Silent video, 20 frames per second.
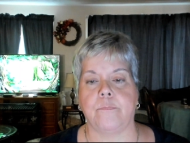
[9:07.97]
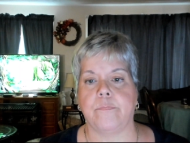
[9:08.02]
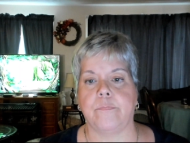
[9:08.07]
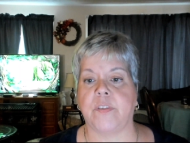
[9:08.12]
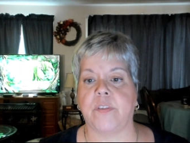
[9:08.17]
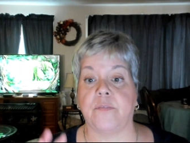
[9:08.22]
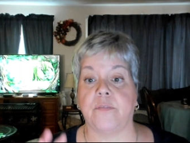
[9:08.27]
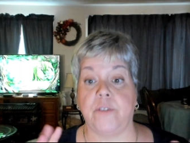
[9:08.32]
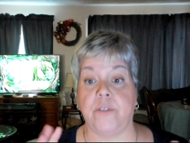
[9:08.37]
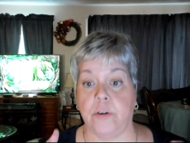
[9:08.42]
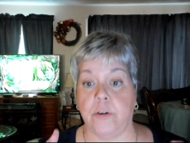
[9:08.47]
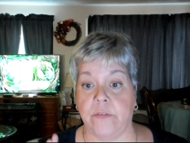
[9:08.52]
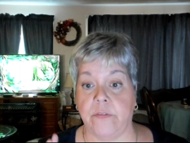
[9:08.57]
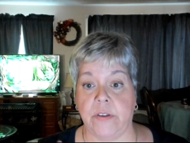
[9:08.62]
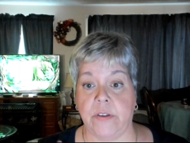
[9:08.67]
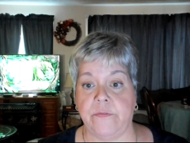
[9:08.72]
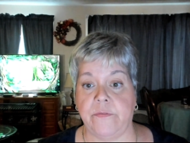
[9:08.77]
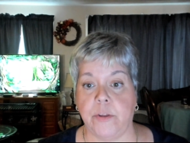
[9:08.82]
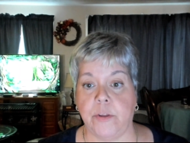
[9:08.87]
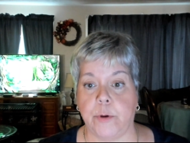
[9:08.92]
sphere of
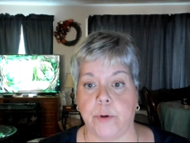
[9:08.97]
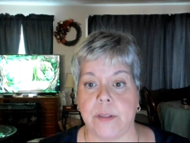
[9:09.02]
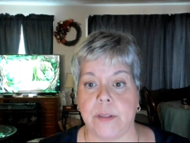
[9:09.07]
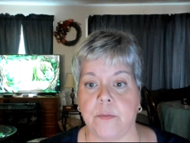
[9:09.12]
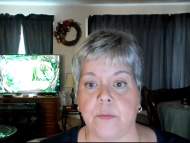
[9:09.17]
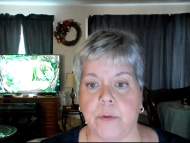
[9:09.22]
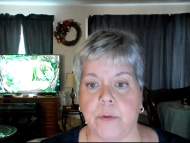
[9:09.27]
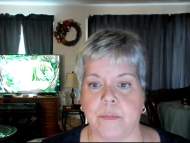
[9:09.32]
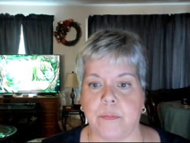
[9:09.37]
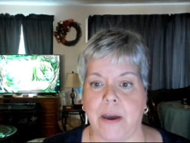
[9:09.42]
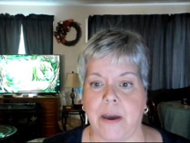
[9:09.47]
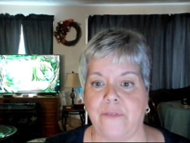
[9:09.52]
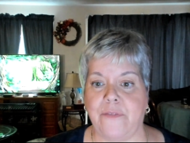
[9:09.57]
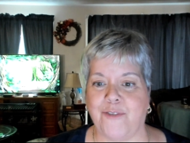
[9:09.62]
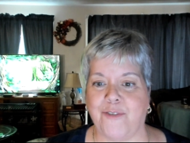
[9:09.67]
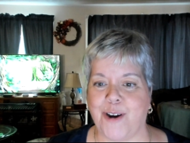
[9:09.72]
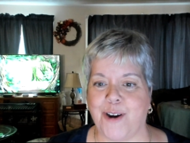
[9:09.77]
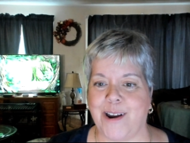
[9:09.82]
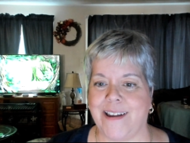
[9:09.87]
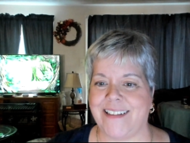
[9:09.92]
influence with my
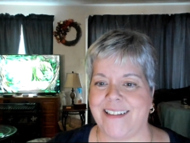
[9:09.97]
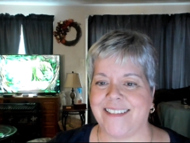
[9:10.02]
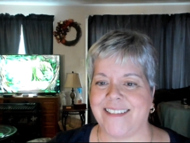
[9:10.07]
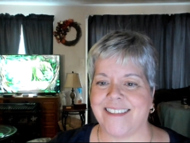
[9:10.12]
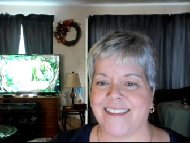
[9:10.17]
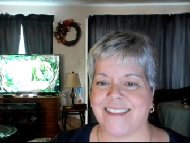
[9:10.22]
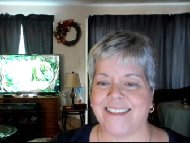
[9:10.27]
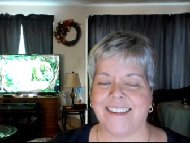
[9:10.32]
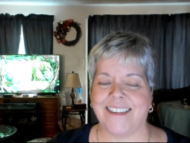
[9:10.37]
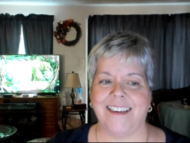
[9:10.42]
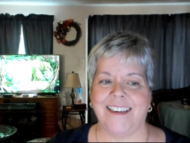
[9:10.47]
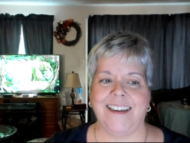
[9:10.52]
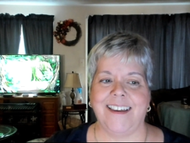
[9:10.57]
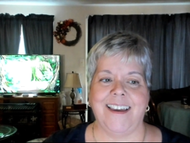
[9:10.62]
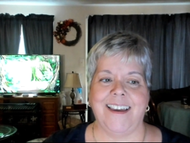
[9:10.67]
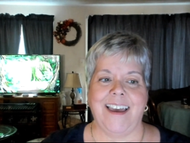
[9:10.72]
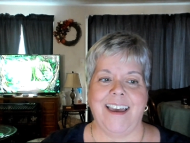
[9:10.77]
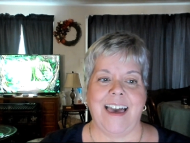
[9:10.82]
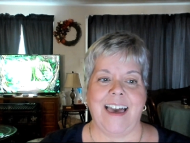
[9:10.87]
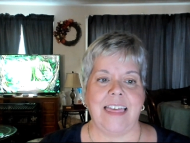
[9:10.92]
friends
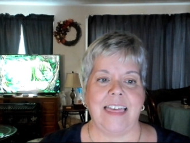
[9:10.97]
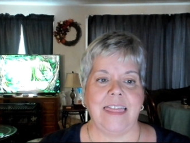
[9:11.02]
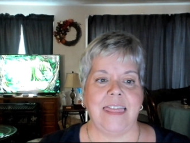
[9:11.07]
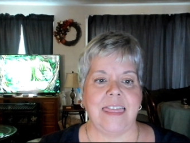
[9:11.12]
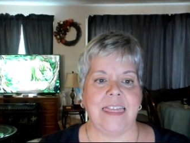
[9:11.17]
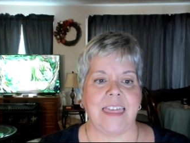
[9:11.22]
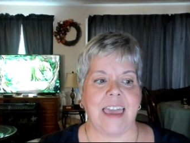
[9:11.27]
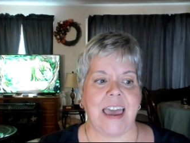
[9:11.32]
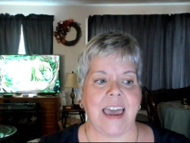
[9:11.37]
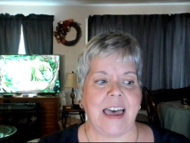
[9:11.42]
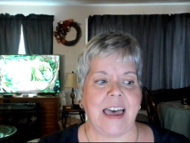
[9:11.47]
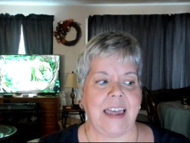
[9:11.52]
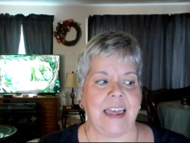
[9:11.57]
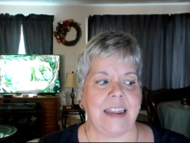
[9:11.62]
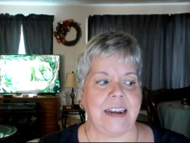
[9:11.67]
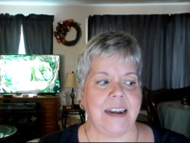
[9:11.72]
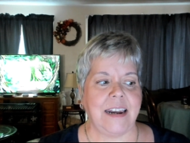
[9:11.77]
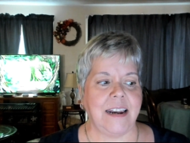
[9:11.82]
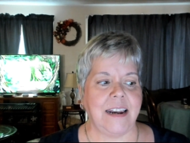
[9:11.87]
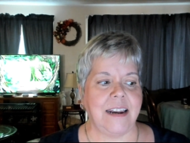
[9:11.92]

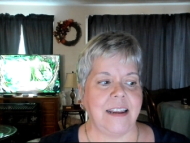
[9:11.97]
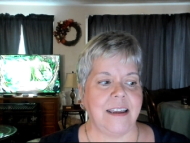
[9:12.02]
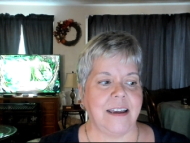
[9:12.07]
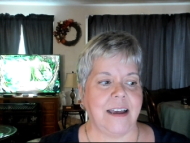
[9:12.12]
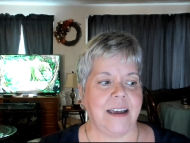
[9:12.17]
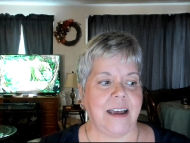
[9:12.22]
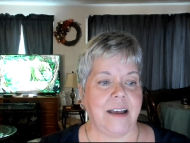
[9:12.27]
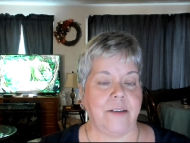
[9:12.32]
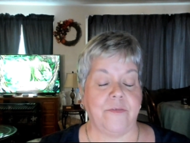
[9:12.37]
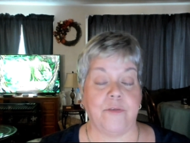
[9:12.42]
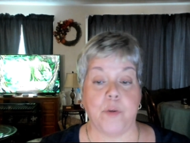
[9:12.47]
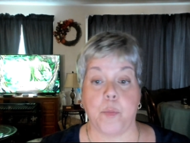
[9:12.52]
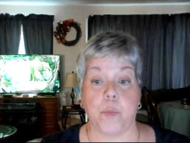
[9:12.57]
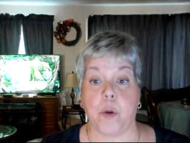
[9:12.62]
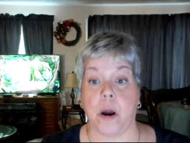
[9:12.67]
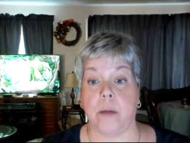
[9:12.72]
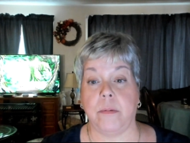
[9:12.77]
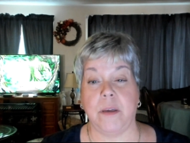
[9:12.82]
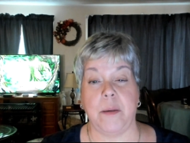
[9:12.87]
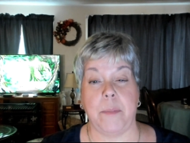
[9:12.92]
that uh, for
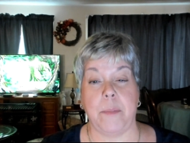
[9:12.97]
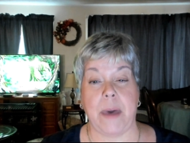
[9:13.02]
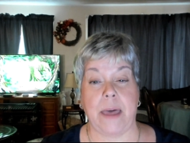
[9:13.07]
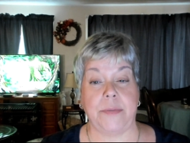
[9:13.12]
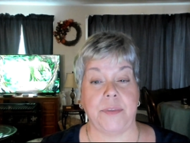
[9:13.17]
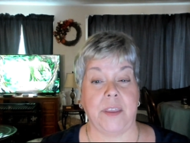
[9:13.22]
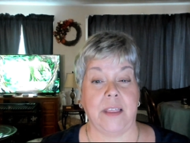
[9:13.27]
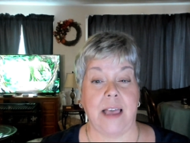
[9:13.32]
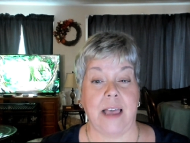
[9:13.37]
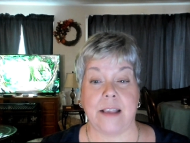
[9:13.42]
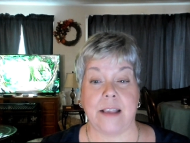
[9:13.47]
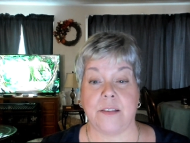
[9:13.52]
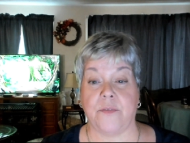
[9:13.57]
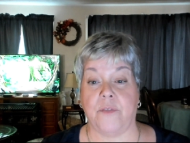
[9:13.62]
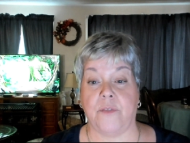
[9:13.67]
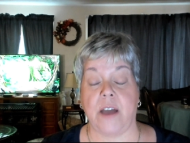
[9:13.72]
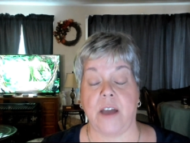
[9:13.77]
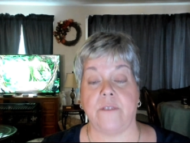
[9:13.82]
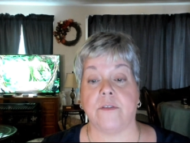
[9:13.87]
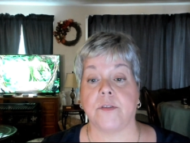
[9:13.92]
probably about the last
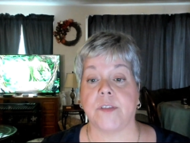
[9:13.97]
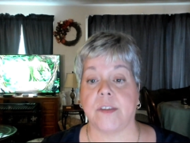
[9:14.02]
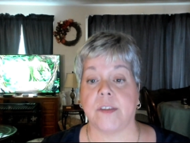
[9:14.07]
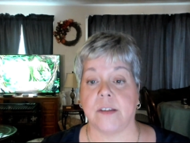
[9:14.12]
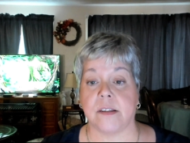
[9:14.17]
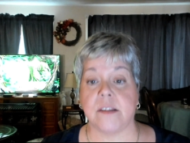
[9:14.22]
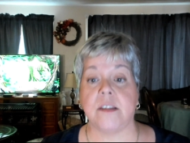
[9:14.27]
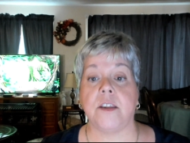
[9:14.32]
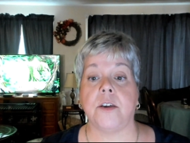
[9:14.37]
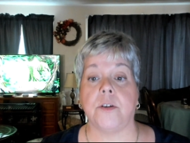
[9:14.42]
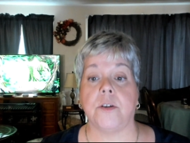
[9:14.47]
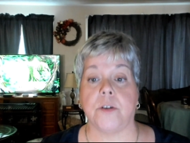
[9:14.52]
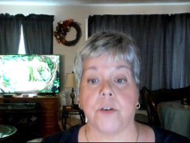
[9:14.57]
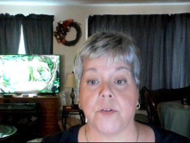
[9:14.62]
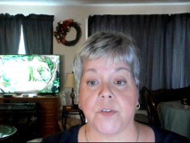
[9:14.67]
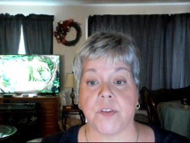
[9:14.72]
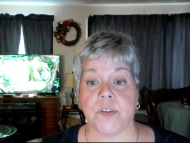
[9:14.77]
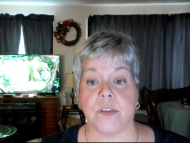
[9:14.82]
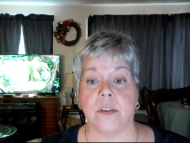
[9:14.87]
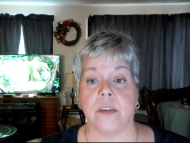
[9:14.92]
five or six
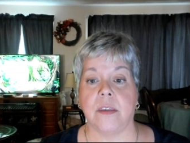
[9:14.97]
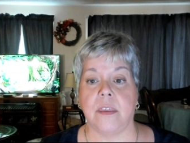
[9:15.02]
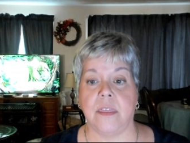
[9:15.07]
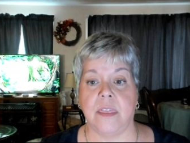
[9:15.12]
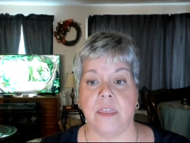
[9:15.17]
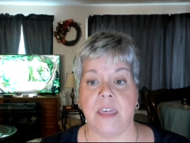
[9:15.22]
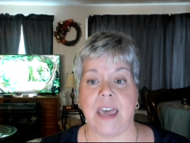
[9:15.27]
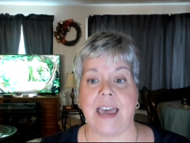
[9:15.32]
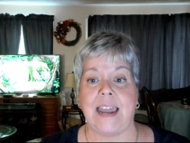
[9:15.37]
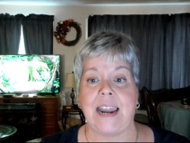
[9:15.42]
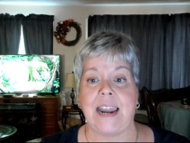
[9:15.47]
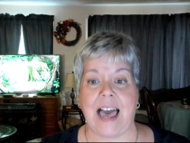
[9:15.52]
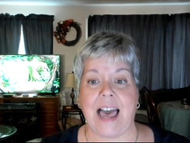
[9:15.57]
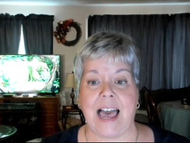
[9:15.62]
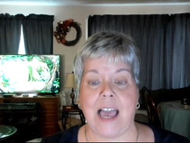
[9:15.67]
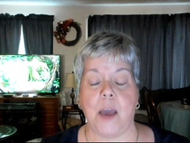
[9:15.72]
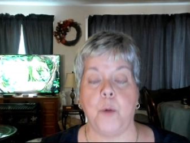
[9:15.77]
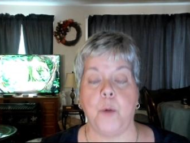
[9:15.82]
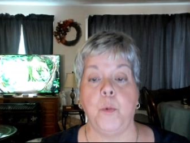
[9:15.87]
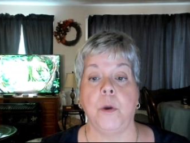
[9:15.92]
years that
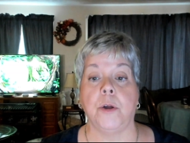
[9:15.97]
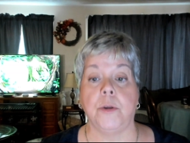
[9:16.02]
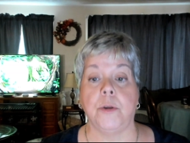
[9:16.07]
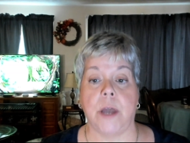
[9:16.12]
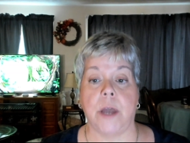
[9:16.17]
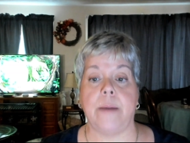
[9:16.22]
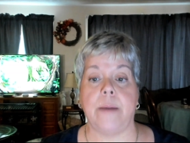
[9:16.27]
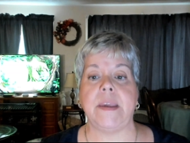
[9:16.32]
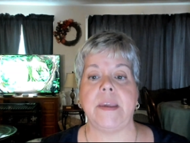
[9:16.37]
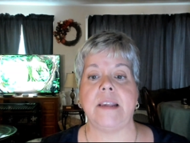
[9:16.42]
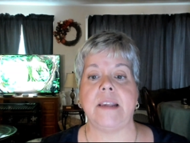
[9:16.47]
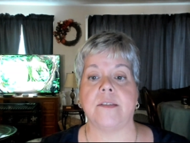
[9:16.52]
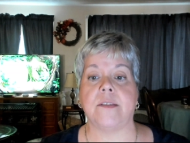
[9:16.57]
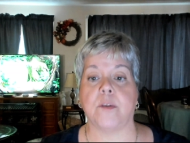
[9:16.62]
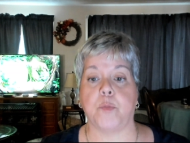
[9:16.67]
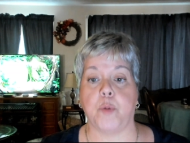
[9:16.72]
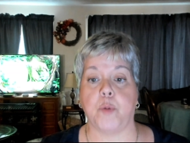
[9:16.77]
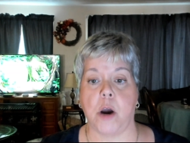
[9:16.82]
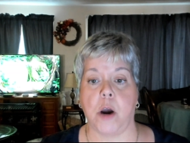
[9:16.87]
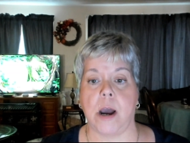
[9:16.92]
I will not be
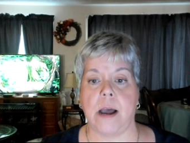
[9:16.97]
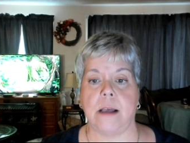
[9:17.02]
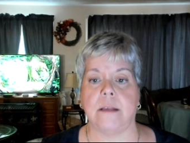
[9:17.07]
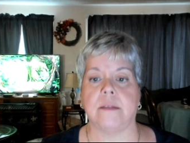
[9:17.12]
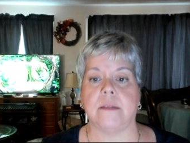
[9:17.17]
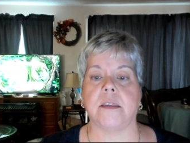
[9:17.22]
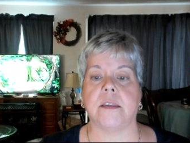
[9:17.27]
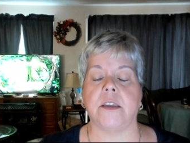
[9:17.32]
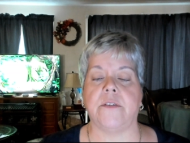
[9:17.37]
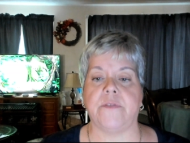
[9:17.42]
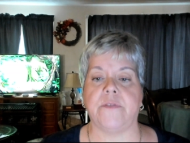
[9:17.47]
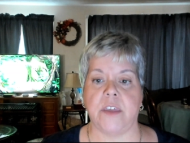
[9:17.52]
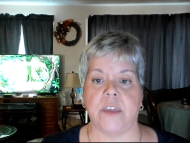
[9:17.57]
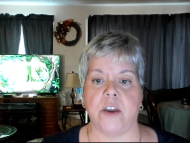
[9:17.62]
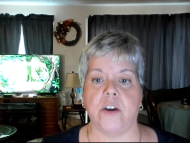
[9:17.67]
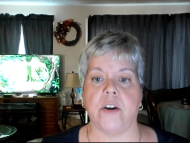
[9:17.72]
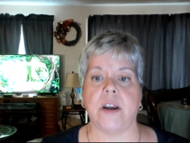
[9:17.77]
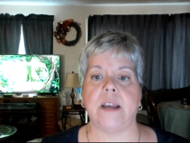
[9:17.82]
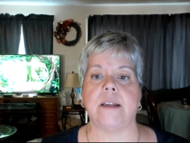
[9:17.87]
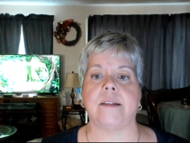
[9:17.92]
surprised if
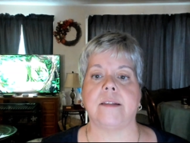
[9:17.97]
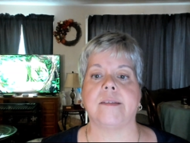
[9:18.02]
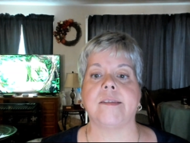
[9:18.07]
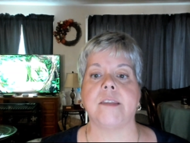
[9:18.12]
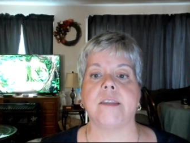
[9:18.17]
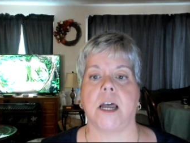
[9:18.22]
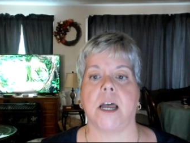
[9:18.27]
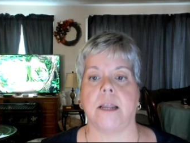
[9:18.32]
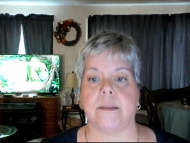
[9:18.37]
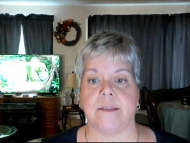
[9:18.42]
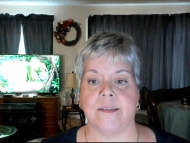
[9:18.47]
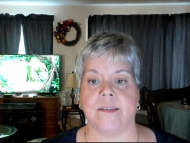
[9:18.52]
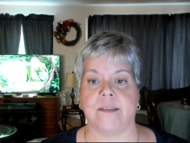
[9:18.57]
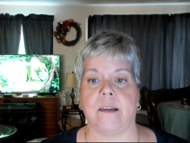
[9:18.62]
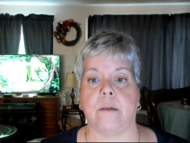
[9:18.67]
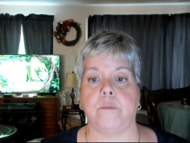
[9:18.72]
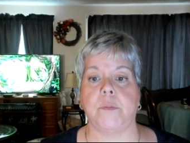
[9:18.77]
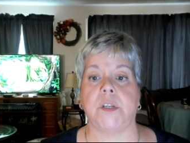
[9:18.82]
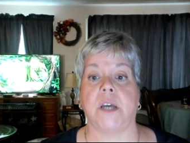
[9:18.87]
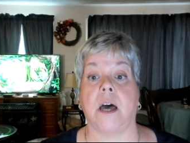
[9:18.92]
there is not
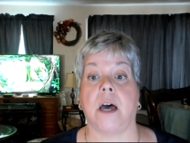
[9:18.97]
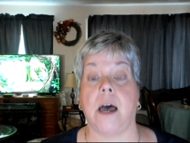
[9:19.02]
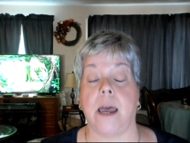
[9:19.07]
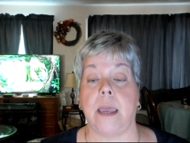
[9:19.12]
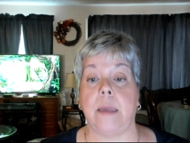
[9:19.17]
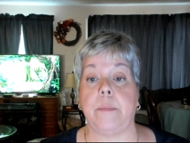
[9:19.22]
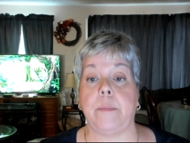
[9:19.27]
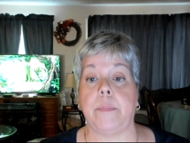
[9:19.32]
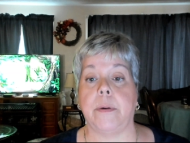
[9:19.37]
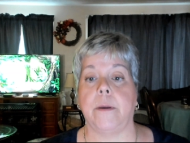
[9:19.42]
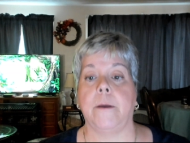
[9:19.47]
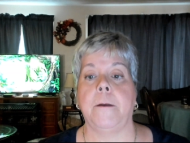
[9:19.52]
some type